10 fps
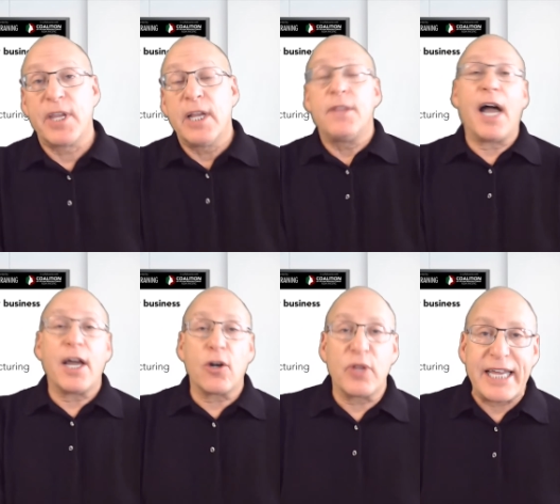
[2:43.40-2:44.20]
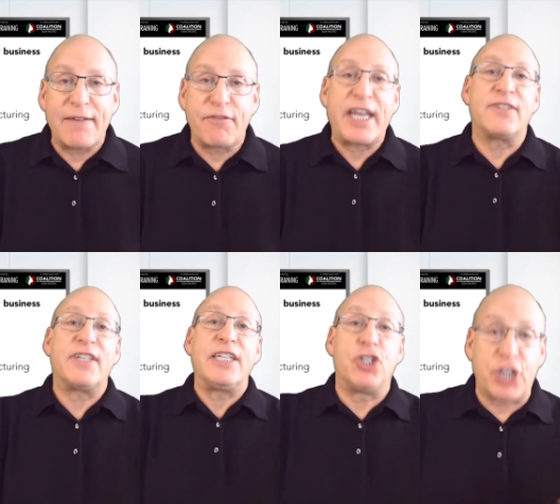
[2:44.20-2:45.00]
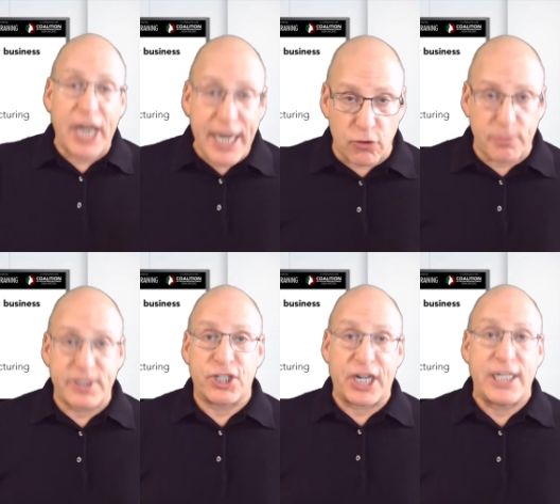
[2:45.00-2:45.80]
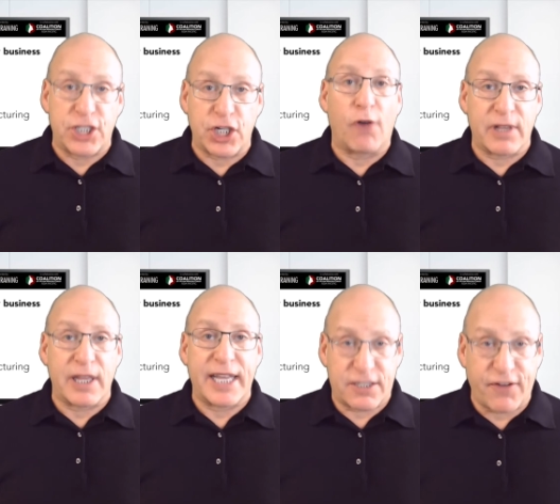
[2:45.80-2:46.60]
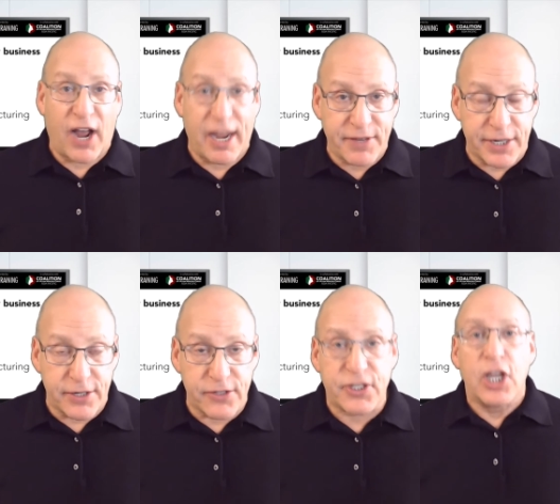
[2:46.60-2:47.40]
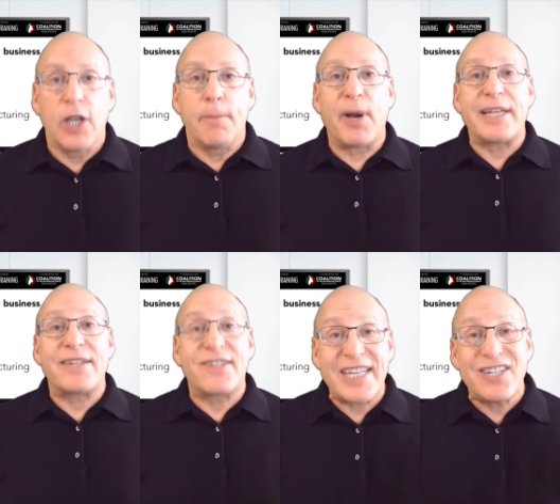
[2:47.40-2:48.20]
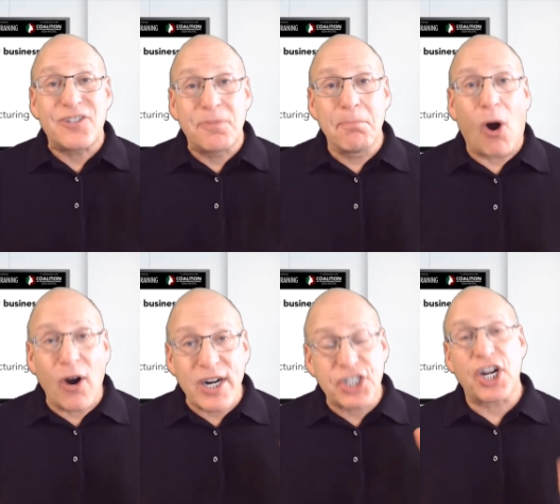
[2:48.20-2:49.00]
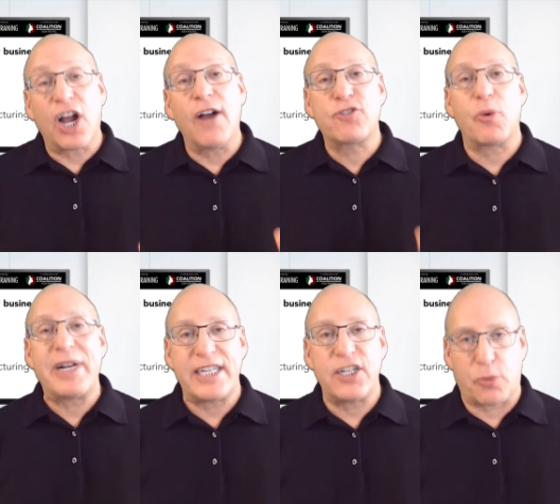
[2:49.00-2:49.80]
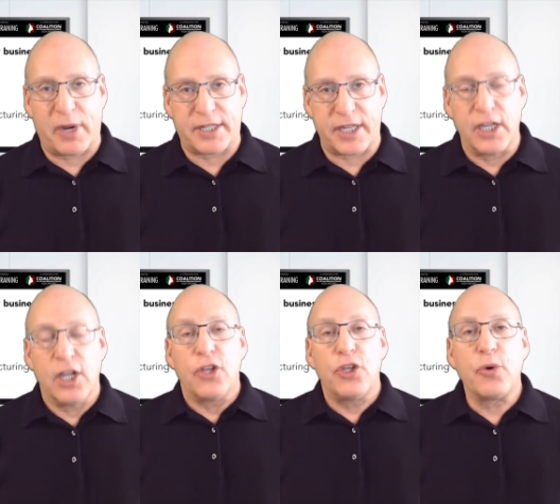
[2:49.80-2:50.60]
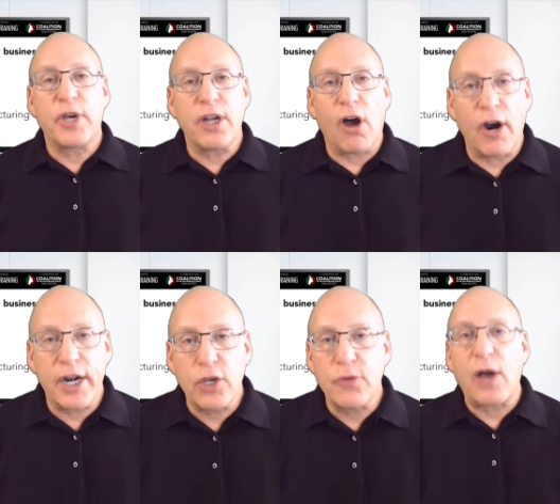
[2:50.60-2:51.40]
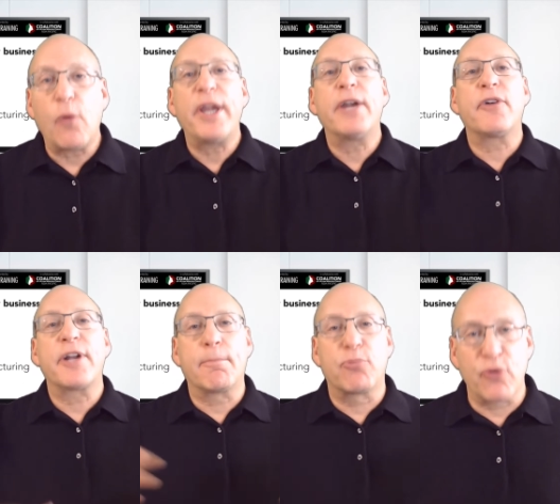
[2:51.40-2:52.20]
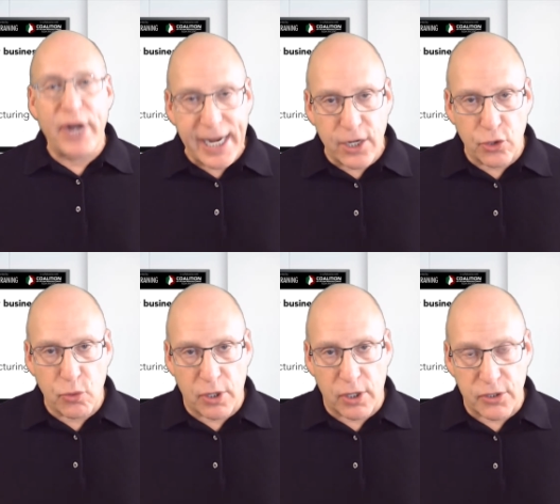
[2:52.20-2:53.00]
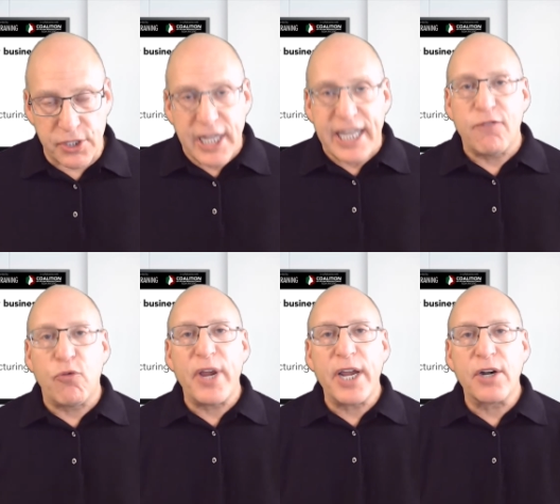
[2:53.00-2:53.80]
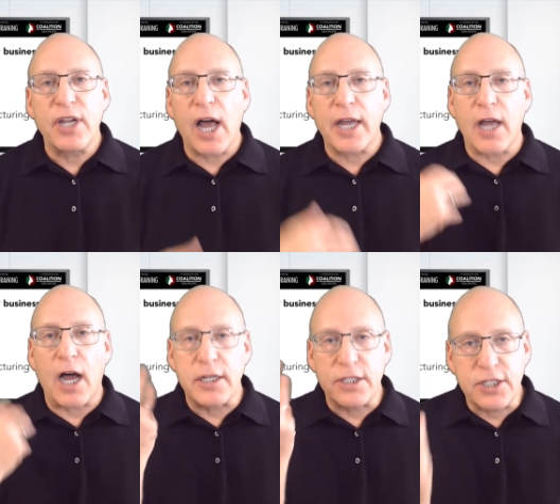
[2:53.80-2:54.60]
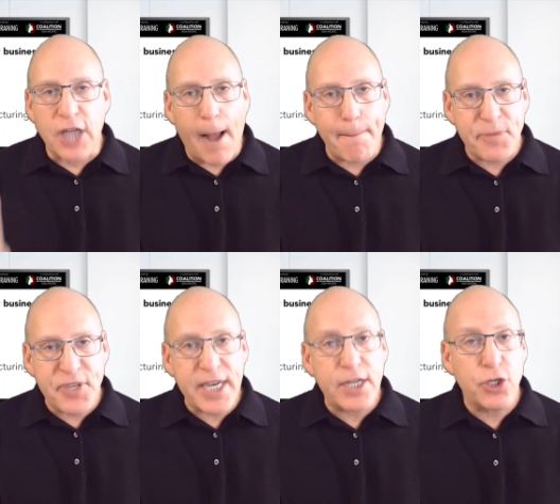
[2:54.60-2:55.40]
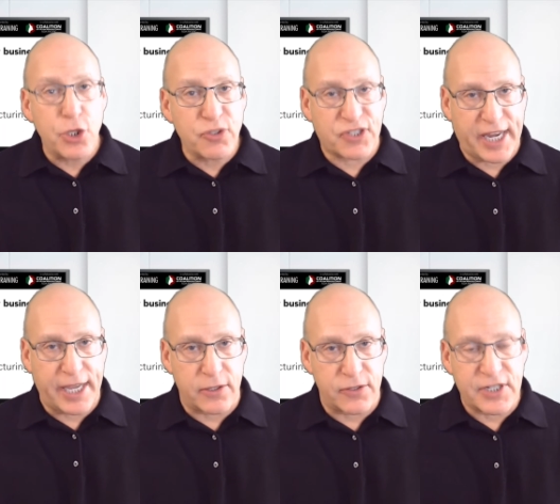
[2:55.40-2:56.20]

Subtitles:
not only have things in general been changing over the last 5 years, but since March of 2020, you could argue that we are in a brand new world if we are not adopting new skills